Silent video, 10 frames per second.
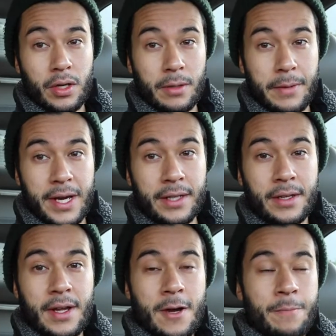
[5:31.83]
on the back.
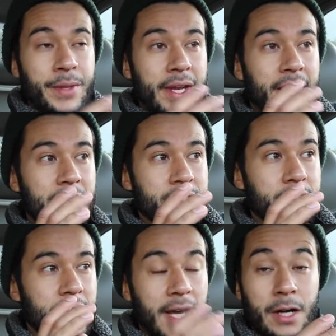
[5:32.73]
It has
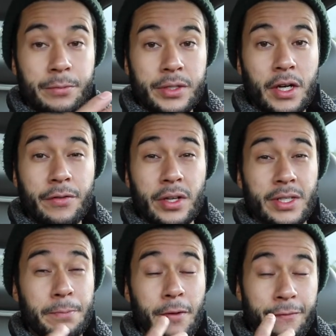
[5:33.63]
the album cover.
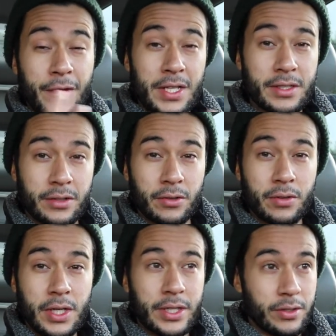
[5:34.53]
It's professional.
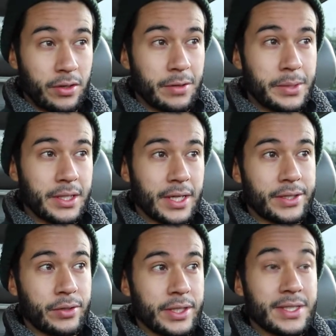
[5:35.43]
You know what I mean?
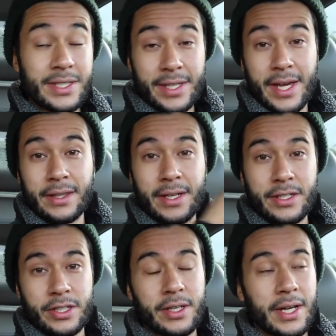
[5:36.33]
Like you can scan that
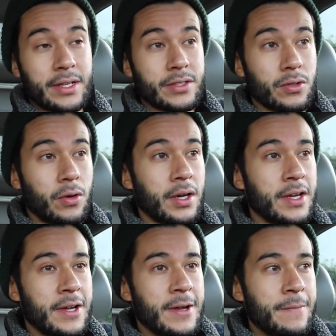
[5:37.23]
shit at a store,
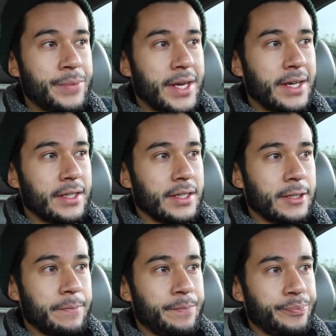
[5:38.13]
and
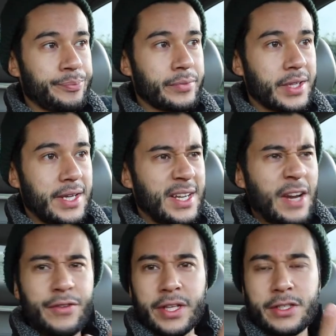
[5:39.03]
um, and
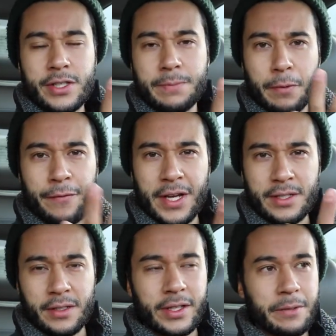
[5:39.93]
everything's just
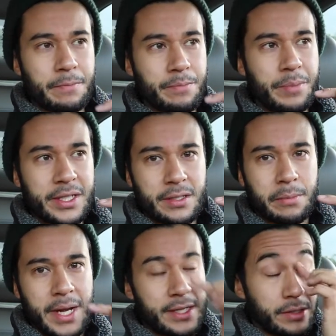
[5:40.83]
professionally mixed and
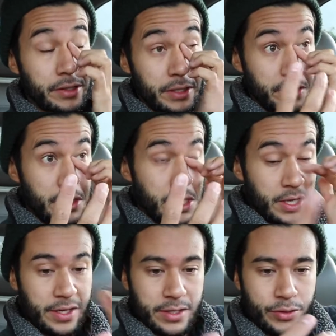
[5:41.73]
mastered, and
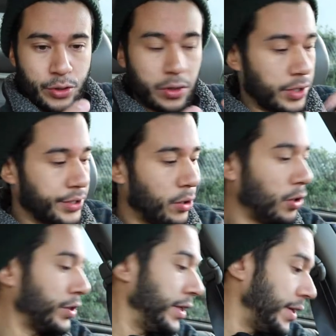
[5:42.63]
you're you're
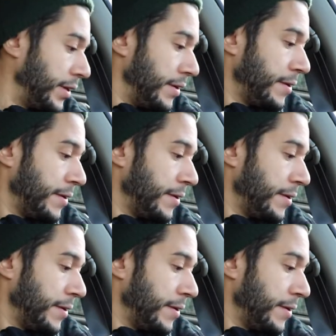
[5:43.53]
holding it,